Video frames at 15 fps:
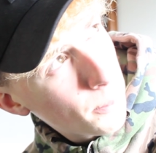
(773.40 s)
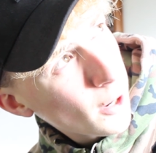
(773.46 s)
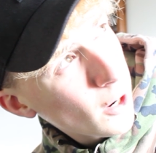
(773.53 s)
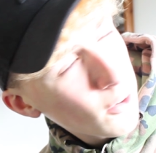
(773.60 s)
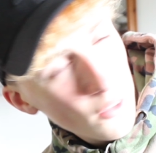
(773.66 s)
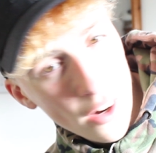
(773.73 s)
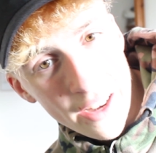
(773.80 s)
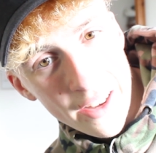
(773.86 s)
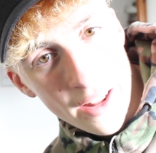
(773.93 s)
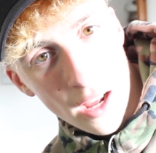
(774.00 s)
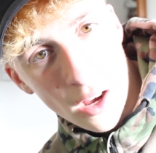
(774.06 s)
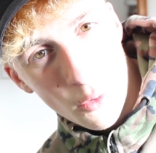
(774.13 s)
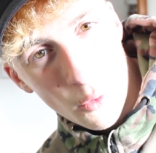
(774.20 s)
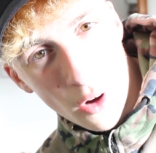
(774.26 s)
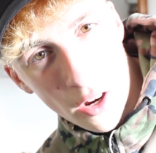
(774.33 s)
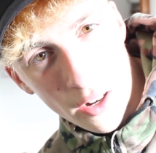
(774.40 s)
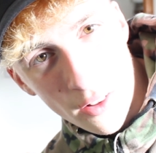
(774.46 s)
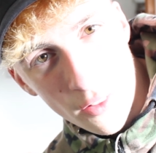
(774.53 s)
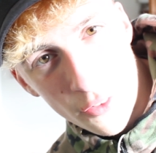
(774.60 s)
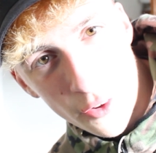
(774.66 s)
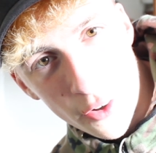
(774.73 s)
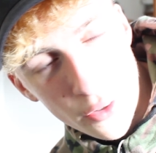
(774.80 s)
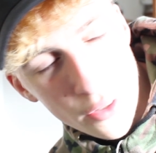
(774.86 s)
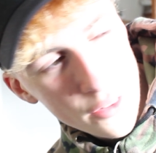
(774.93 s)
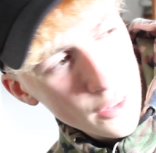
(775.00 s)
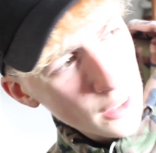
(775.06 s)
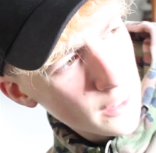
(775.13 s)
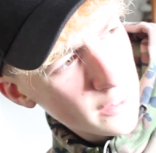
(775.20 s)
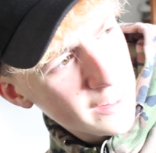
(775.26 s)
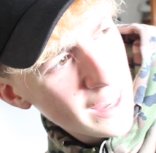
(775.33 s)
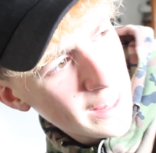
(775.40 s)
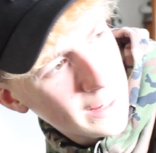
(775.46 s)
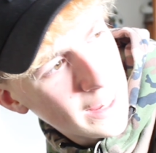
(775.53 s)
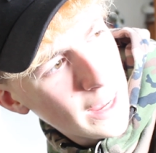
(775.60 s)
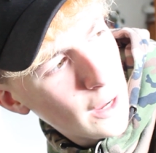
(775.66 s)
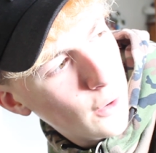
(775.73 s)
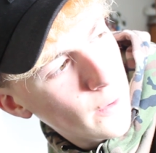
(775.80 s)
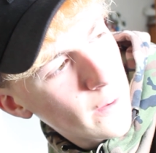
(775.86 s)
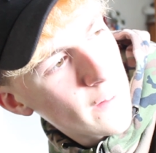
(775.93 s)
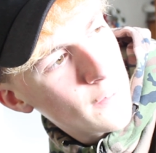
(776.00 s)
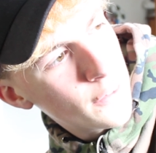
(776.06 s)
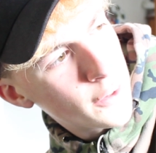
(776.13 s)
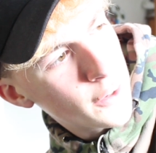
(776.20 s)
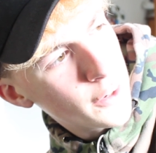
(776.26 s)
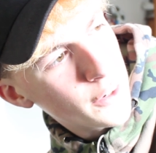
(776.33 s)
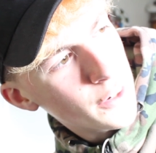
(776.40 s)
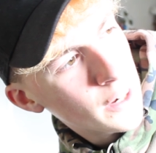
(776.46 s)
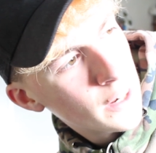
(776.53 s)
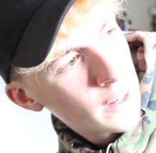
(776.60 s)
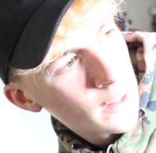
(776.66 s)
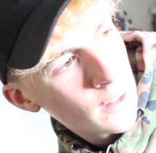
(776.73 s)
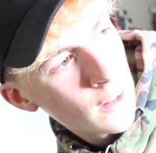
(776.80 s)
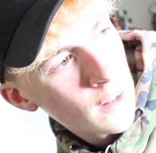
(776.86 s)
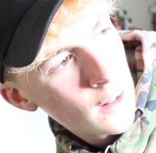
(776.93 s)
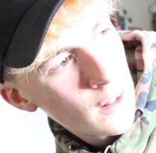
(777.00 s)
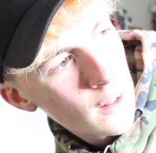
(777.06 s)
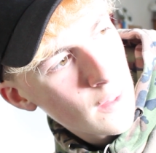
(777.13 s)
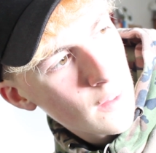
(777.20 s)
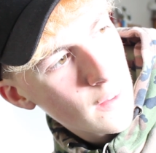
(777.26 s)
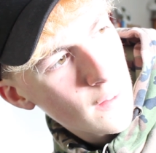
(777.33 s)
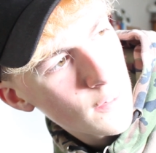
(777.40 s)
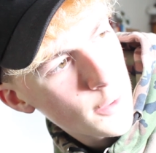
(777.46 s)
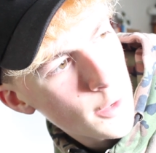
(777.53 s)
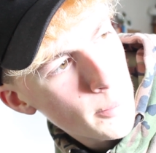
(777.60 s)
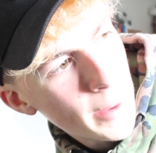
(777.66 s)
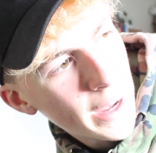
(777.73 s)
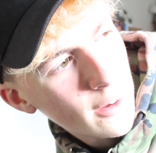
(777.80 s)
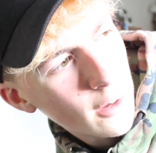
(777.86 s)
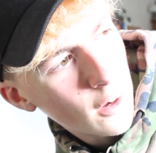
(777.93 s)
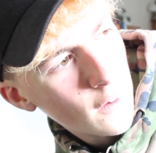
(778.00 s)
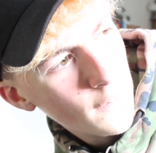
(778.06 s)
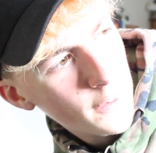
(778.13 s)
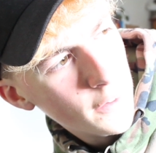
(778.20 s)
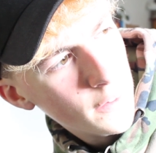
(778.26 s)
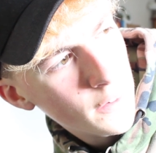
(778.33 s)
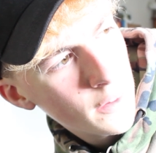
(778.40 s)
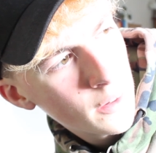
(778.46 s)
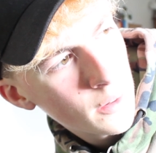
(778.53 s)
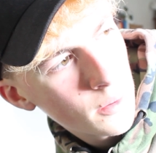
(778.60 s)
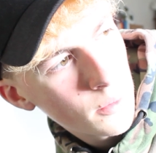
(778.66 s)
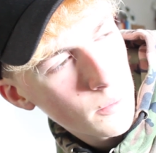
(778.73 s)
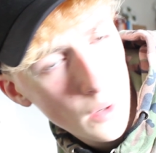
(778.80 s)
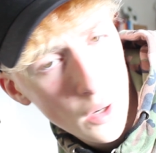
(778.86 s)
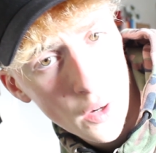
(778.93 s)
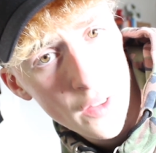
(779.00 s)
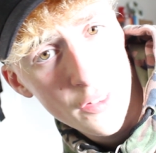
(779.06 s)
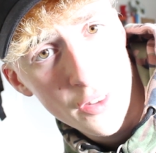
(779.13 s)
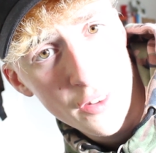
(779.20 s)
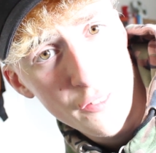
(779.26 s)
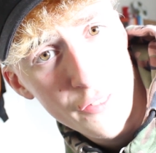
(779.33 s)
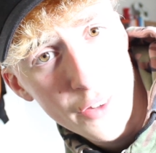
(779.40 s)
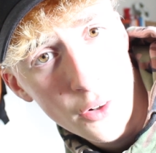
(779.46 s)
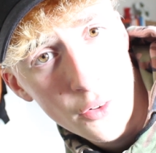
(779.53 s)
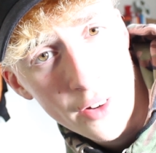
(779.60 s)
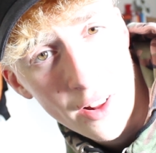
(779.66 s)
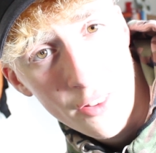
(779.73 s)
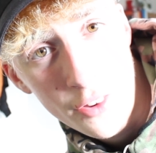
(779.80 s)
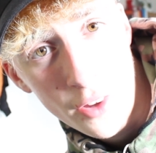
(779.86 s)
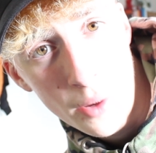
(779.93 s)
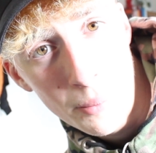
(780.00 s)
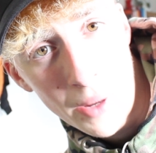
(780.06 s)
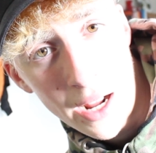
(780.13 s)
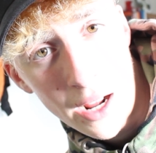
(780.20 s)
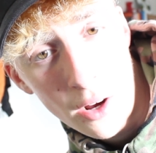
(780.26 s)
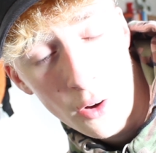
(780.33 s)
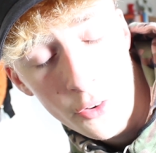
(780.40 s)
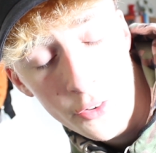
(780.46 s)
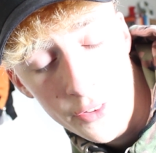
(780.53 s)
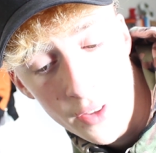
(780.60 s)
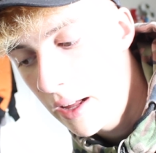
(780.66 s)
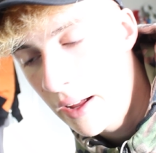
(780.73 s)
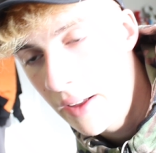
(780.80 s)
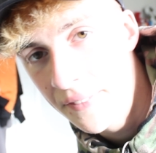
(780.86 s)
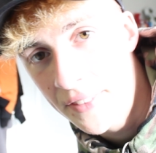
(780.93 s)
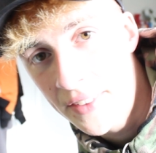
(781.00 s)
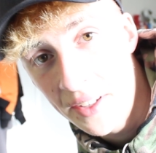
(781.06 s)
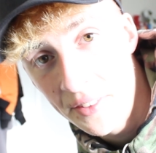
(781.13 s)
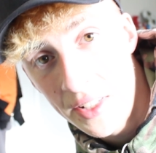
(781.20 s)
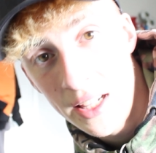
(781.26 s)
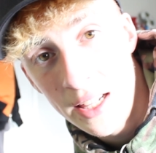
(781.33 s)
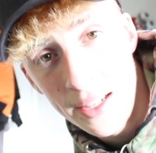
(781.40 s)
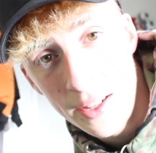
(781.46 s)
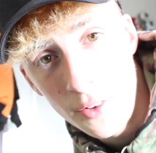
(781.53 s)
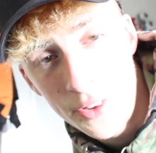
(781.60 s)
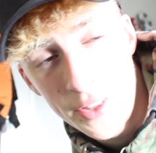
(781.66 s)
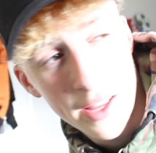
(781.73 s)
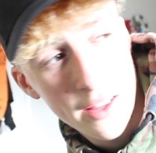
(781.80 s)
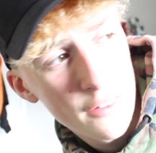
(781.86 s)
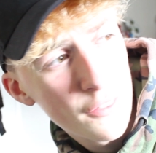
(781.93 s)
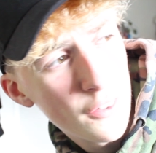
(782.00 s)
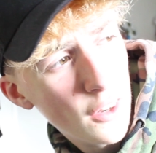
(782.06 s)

But right now what I'm going to do is I'm going to take it out into, into the back garden, well into the field outside my house, and give it a little test